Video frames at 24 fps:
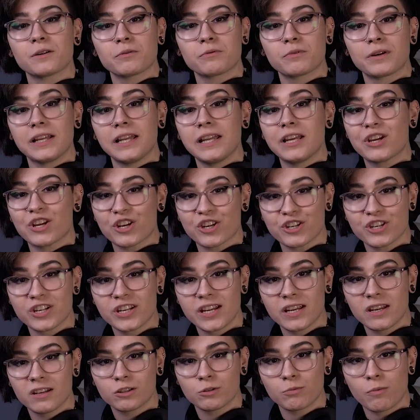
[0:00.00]
really
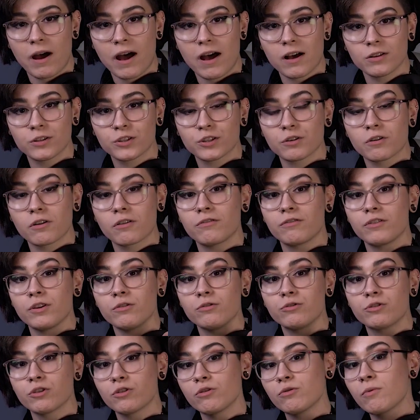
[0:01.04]
cushiony as well, so if you
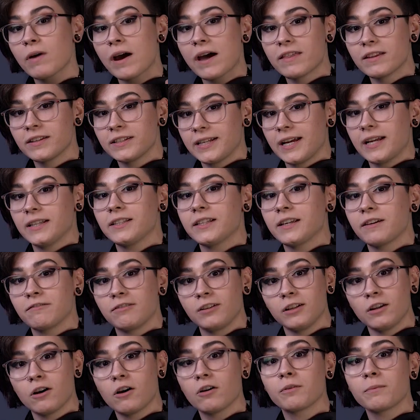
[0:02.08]
do wear this headset
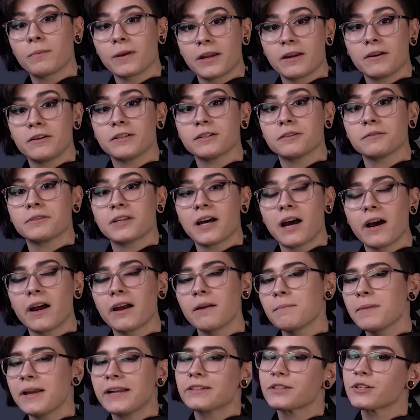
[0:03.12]
for long periods of
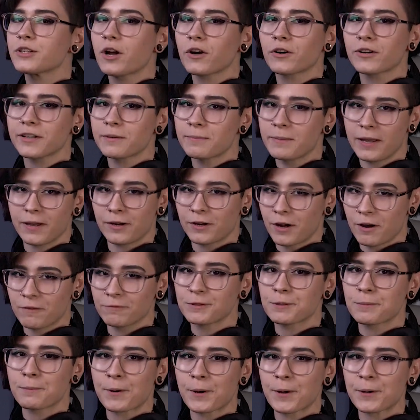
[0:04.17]
time, it's not going to be
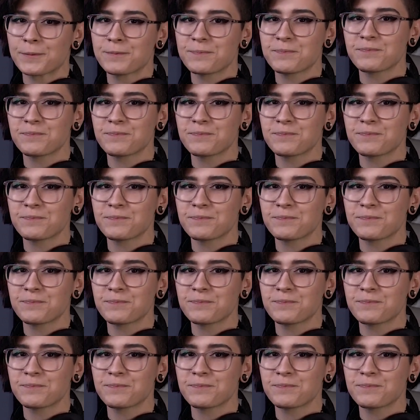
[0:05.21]
uncomfortable.